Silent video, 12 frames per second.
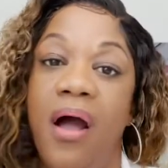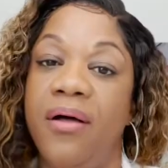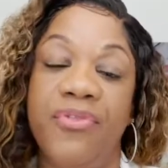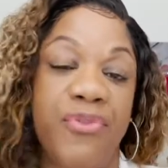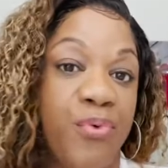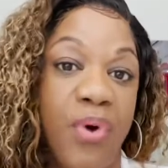
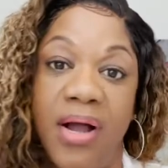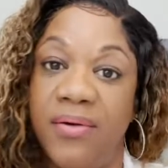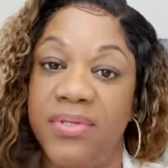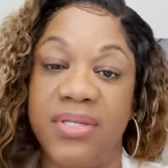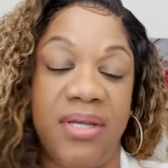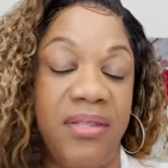
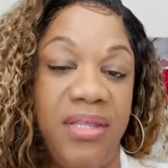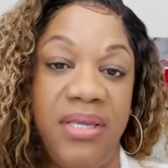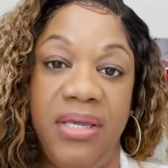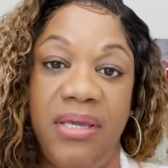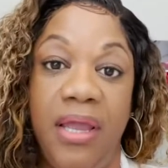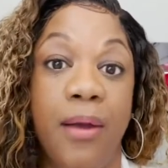throughout the
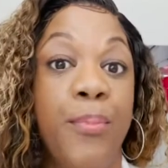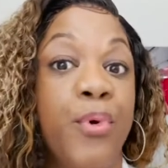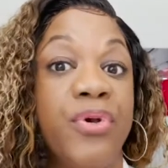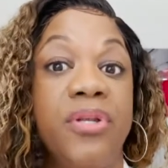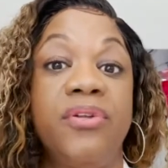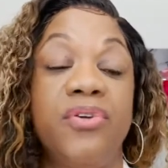
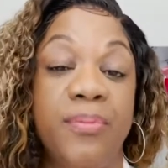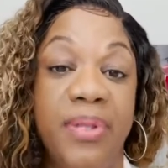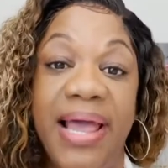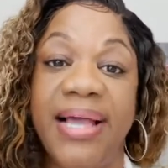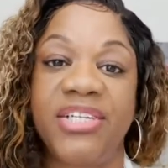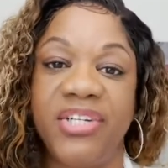airport from
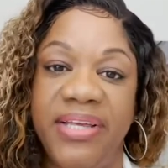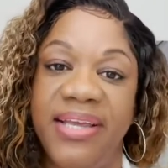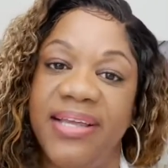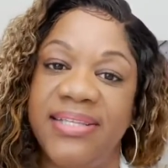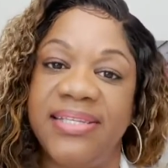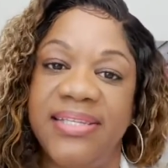actually
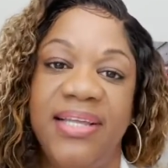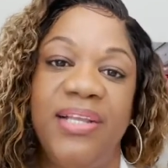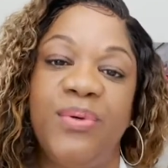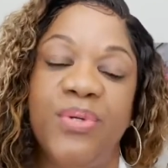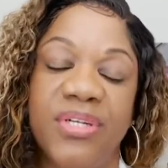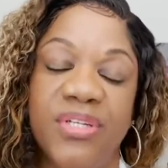in St.
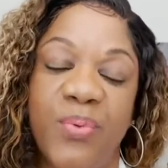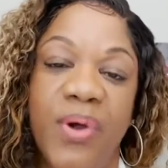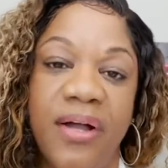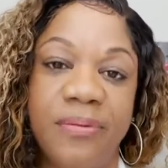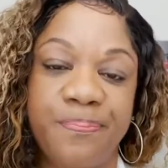Lucia as well.